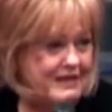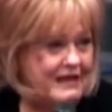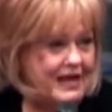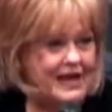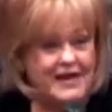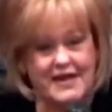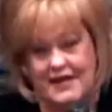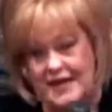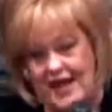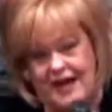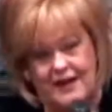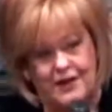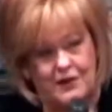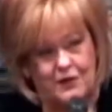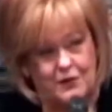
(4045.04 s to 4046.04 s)
and he got
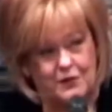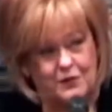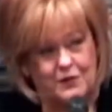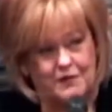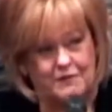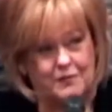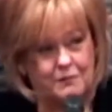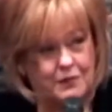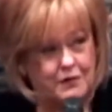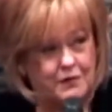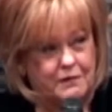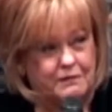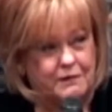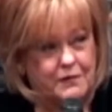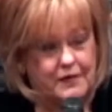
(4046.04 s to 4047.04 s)
a hold of a
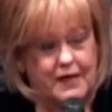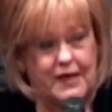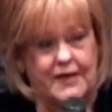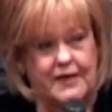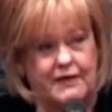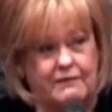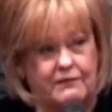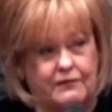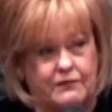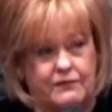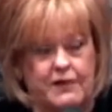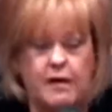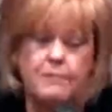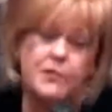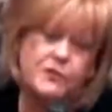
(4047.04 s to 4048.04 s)
beautiful lady,
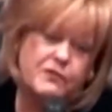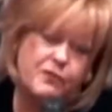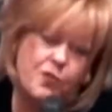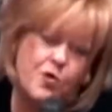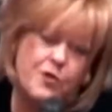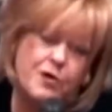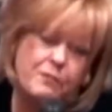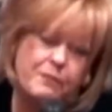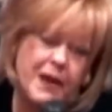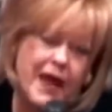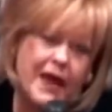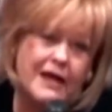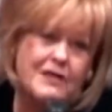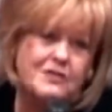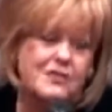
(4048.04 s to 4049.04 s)
almost 400
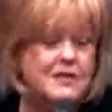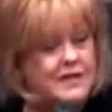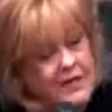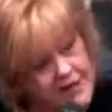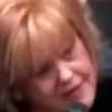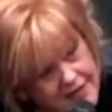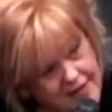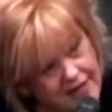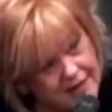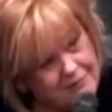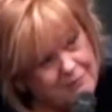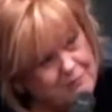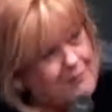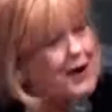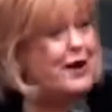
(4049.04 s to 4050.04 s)
pounds,
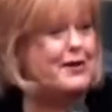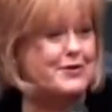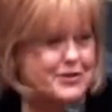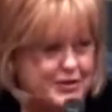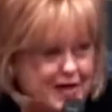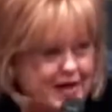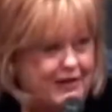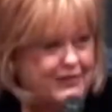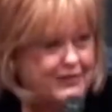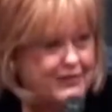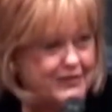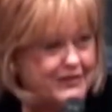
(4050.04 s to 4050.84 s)
named Marcel.